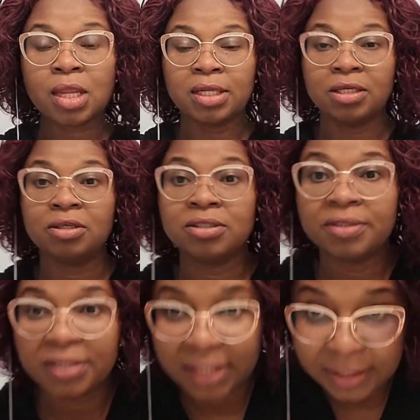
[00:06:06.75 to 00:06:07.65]
The only
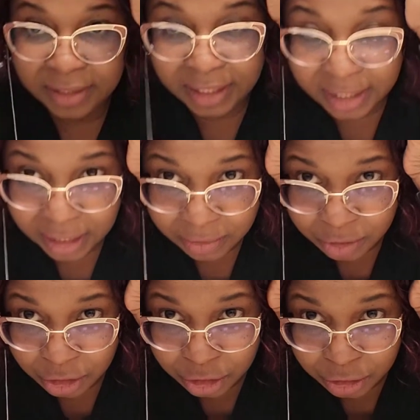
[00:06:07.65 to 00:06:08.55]
thing I think I
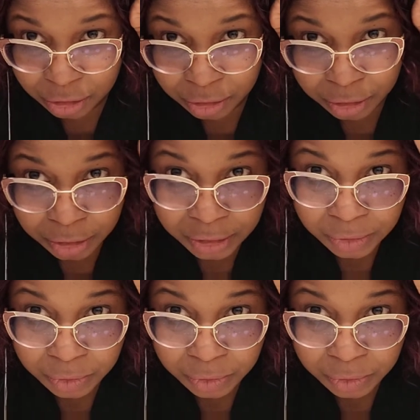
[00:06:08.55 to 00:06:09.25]
would do